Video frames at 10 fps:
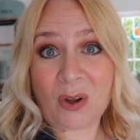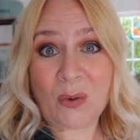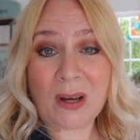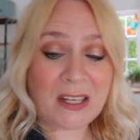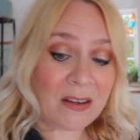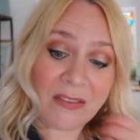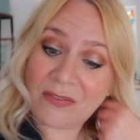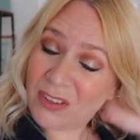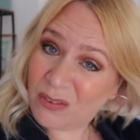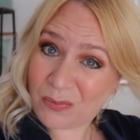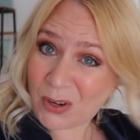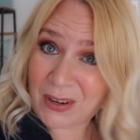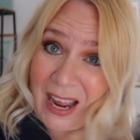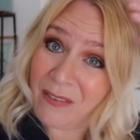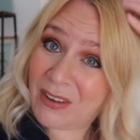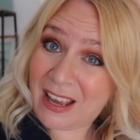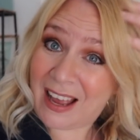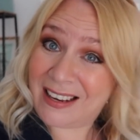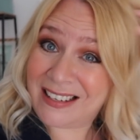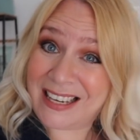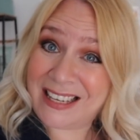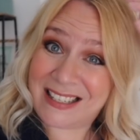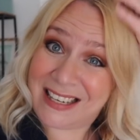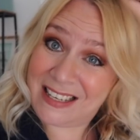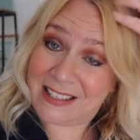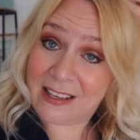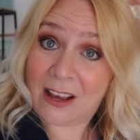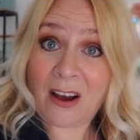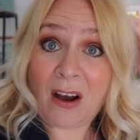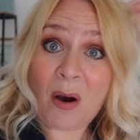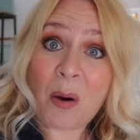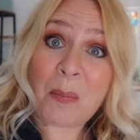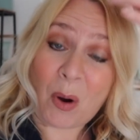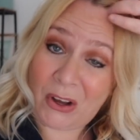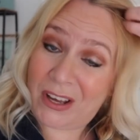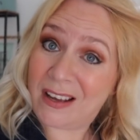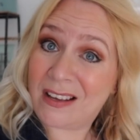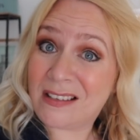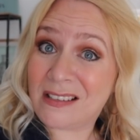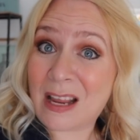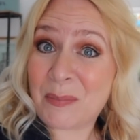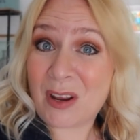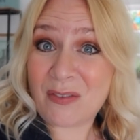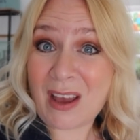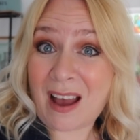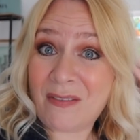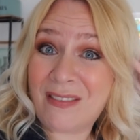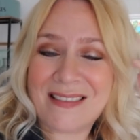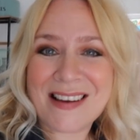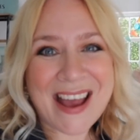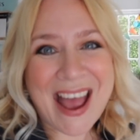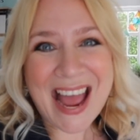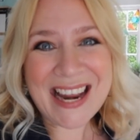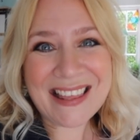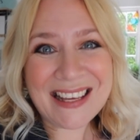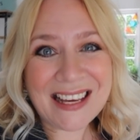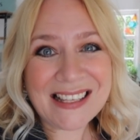Follow, you don't have it. And it is bonkers. Let me know if you have anything